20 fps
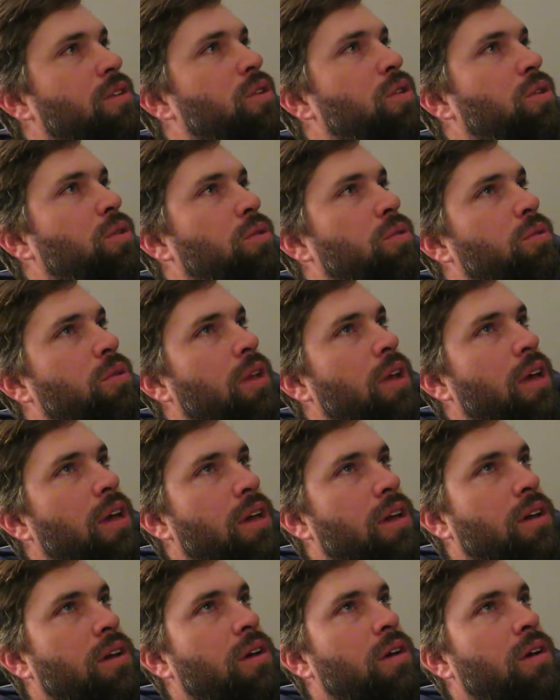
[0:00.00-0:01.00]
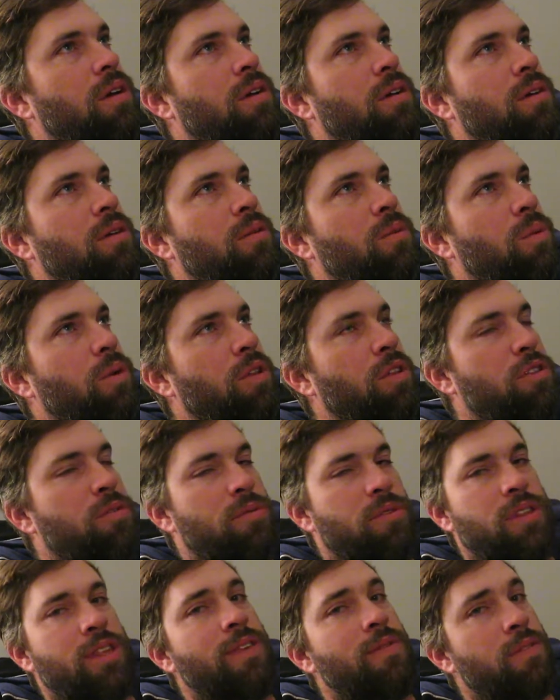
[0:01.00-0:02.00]
do like one
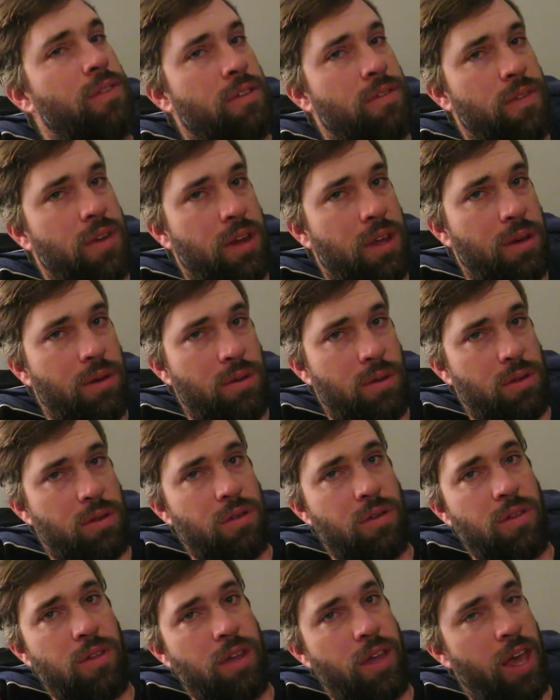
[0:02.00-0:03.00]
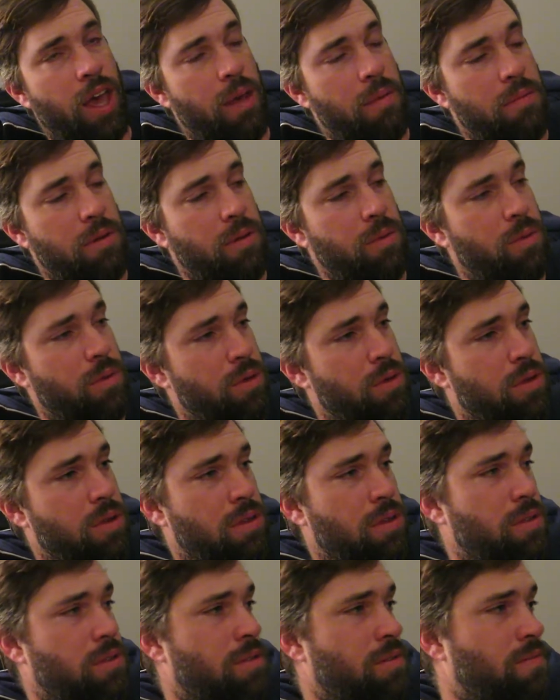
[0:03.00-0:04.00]
specific video just on the cabinet. We'll
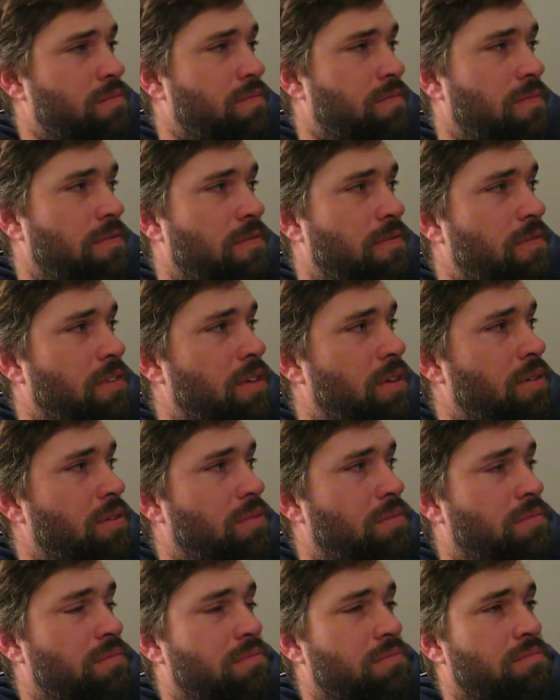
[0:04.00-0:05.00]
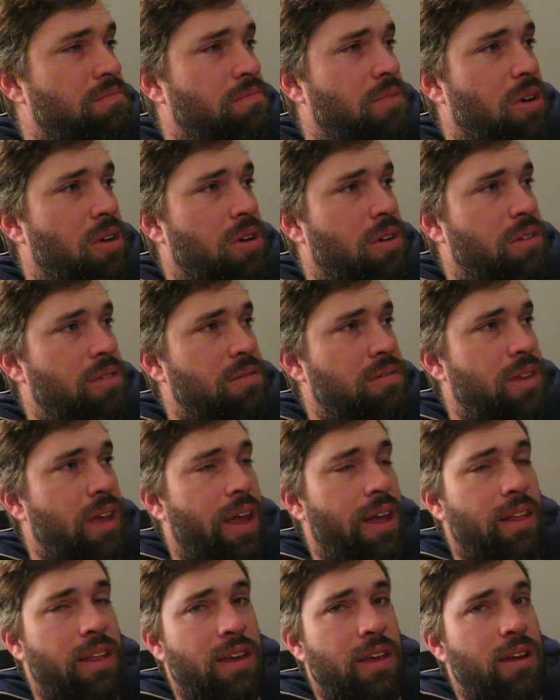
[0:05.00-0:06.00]
just film on a
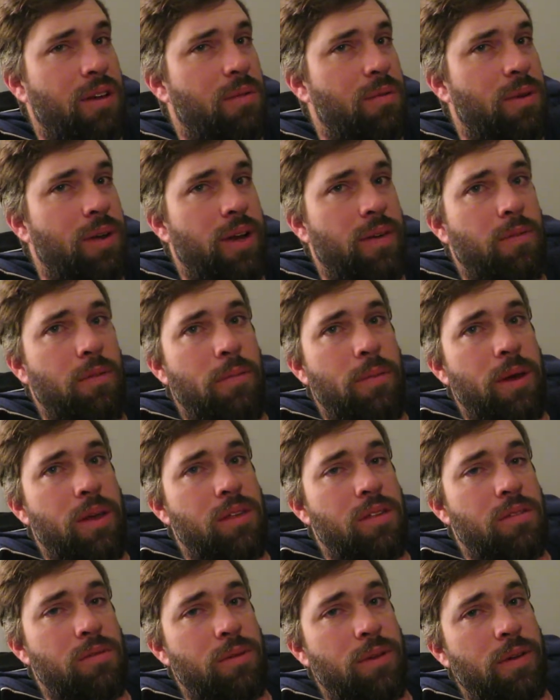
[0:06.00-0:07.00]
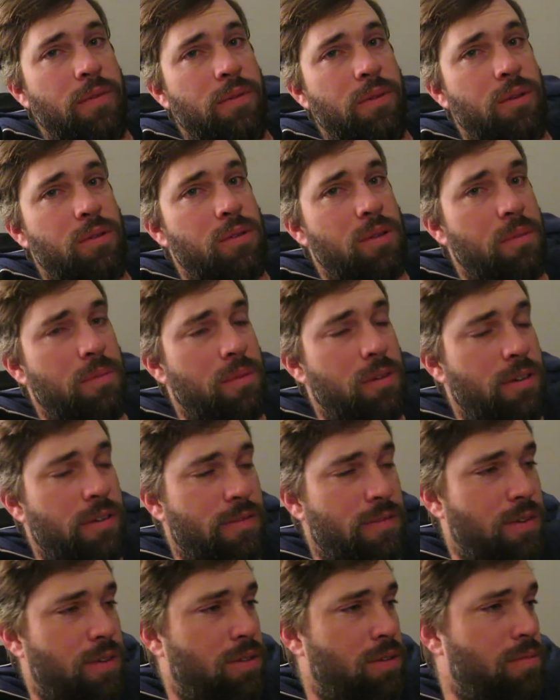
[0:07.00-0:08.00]
daily or whatever basis whenever there's something
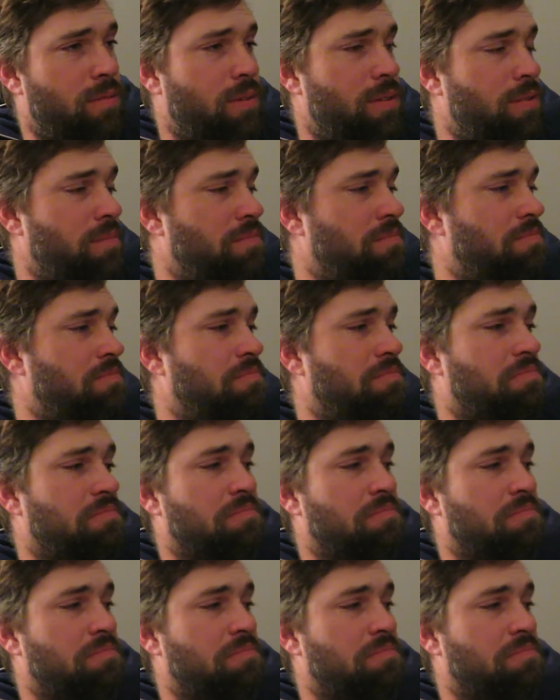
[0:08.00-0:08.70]
to film and